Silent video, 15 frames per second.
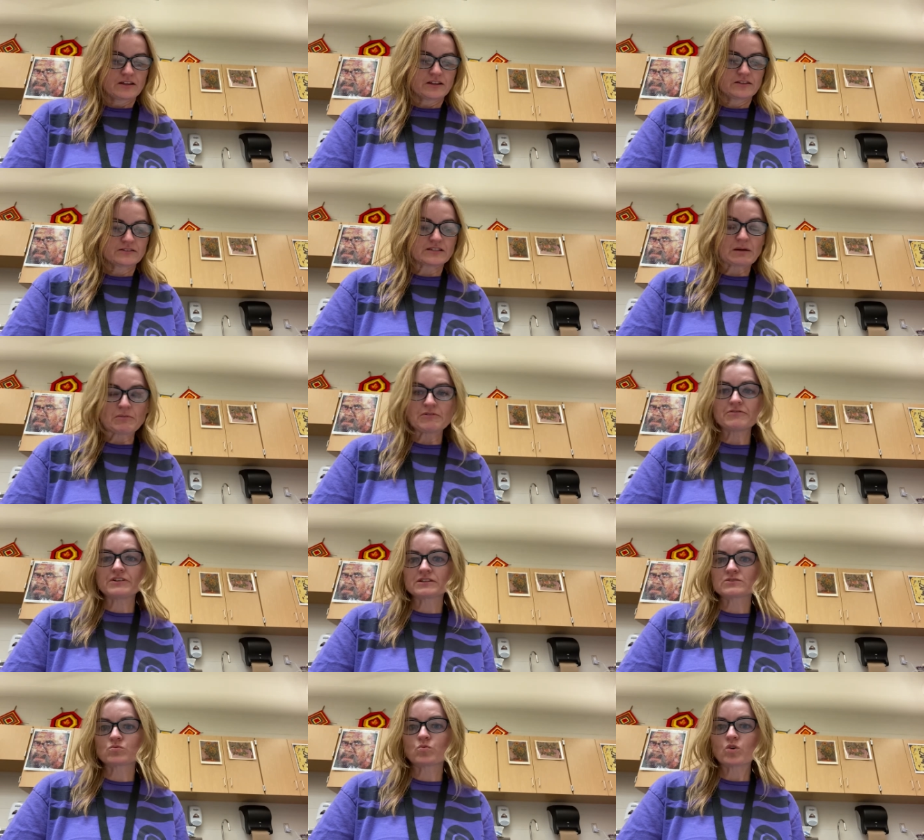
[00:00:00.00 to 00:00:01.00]
some of
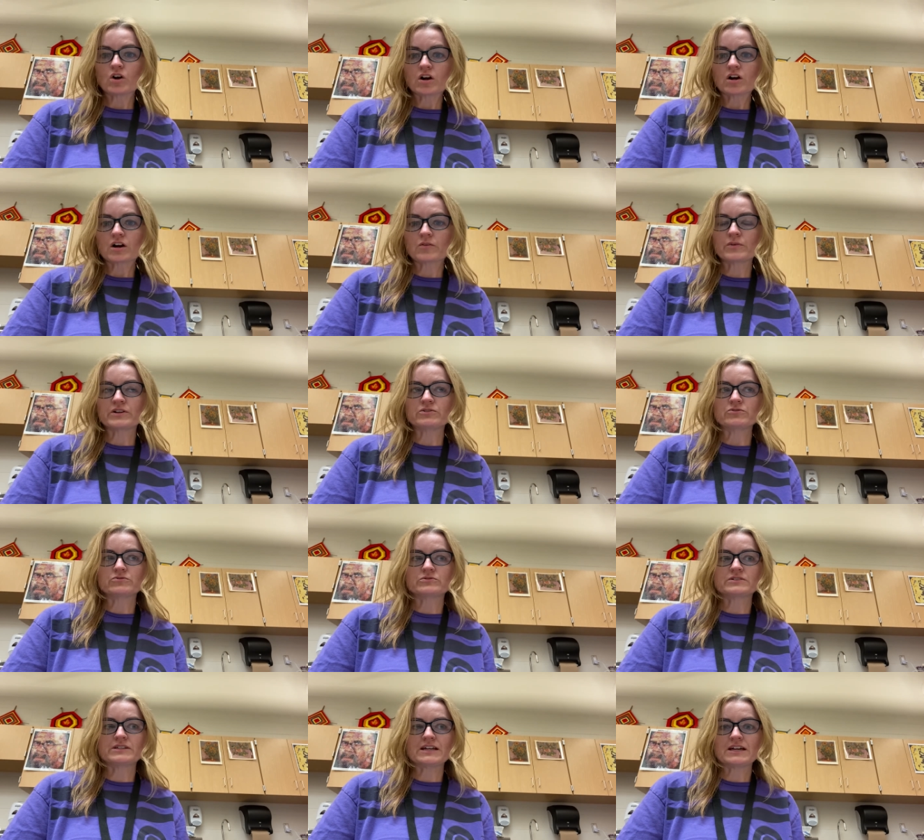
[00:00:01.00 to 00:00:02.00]
his work, when you
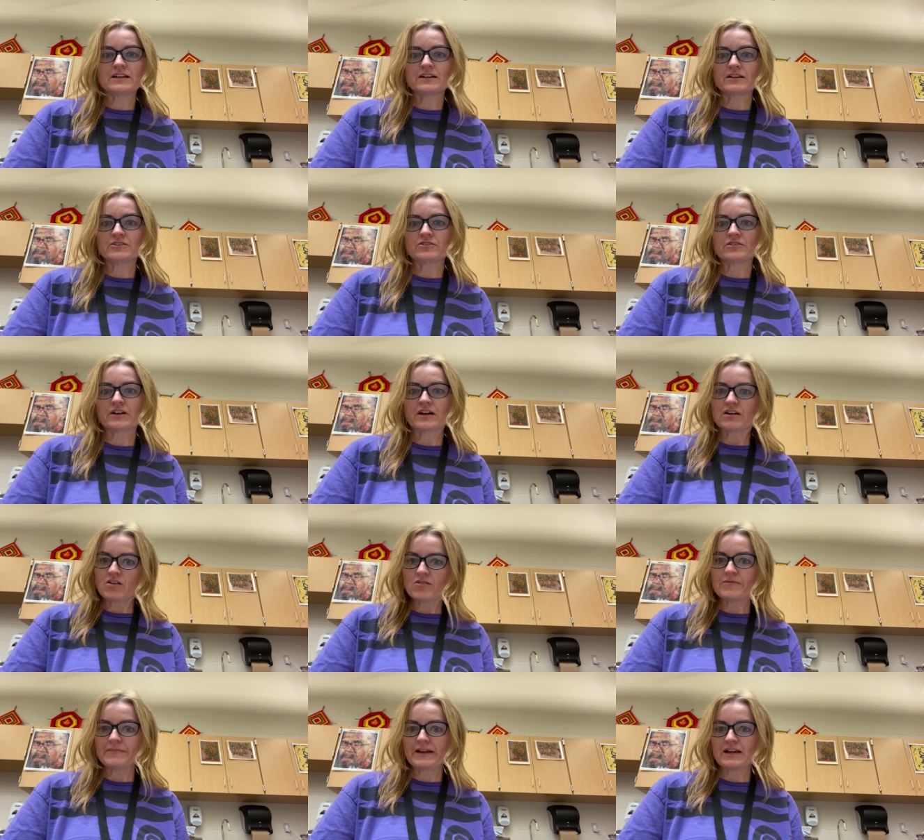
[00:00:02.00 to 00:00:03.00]
see it and you're like,
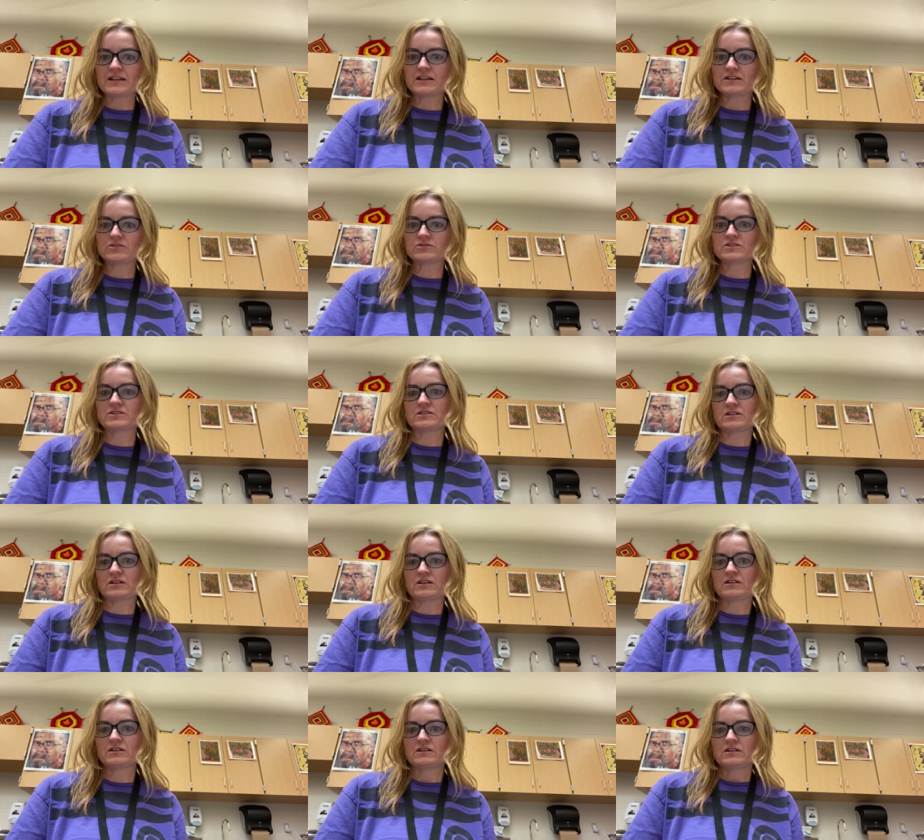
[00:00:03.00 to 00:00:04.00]
oh man, he used
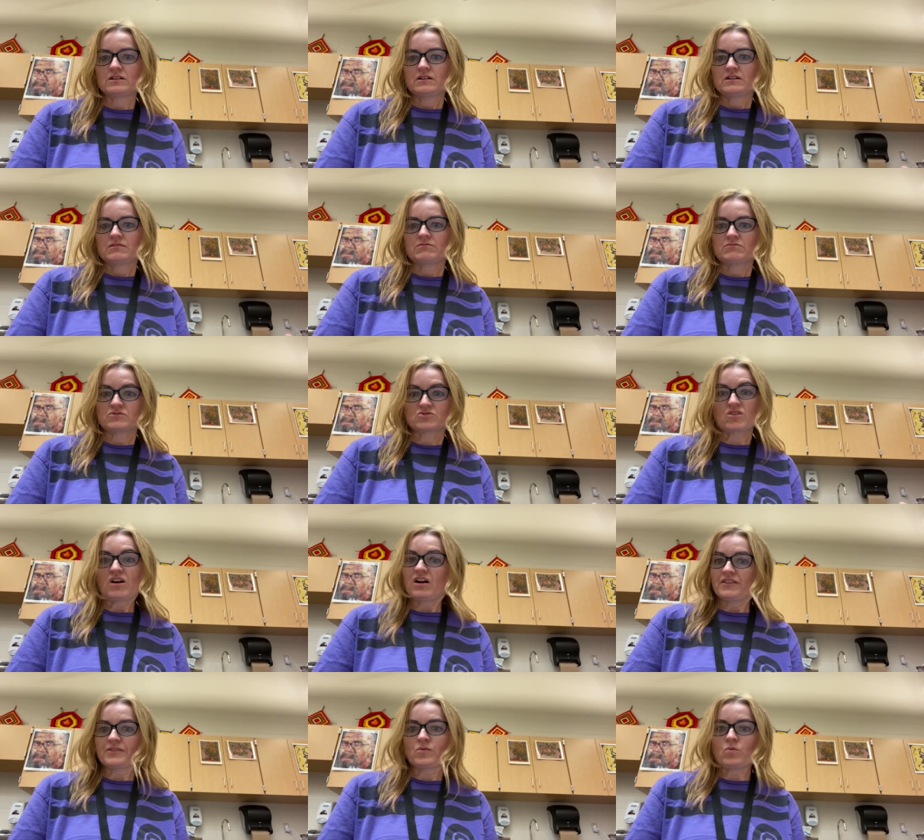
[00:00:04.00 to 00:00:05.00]
to draw
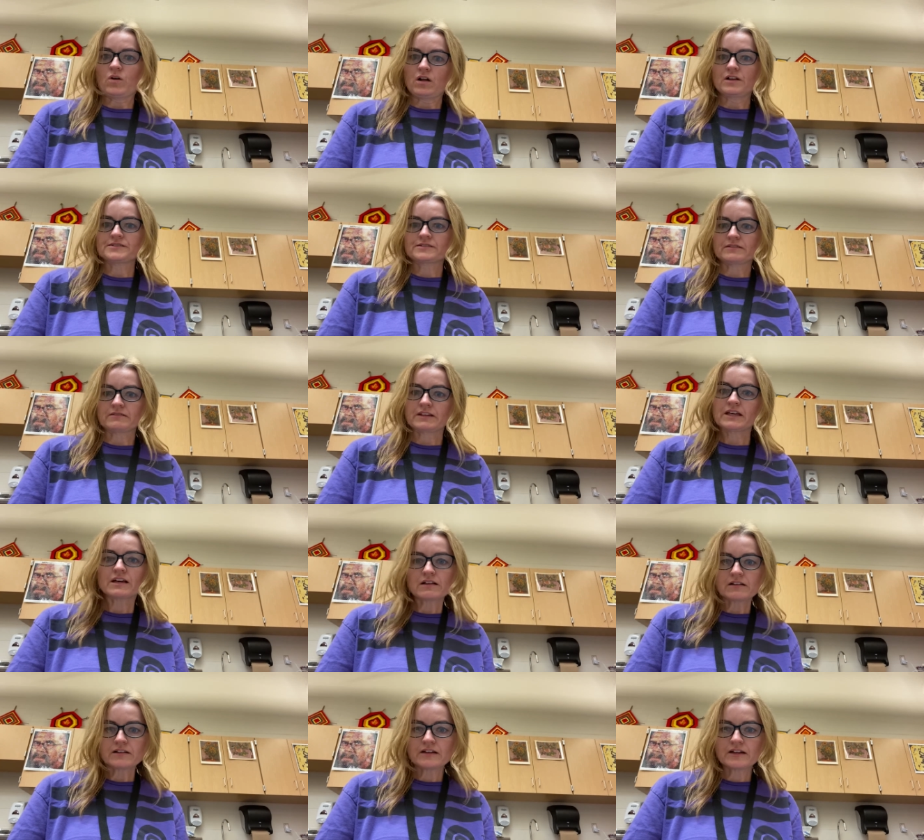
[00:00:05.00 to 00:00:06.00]
on the walls
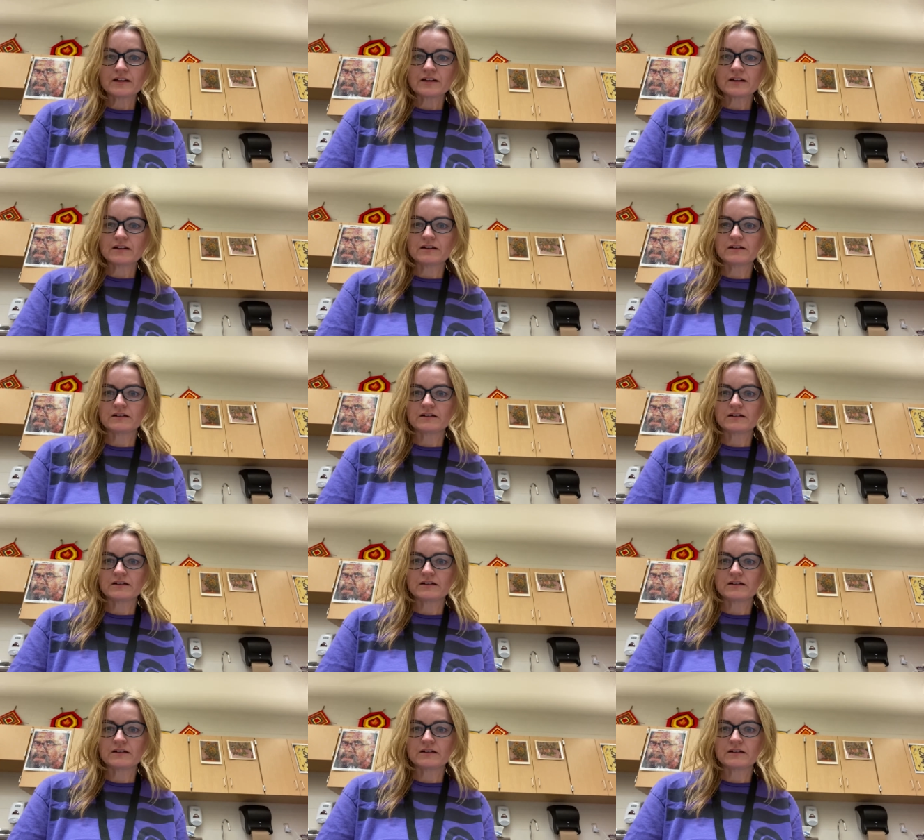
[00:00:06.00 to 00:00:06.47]
illegally,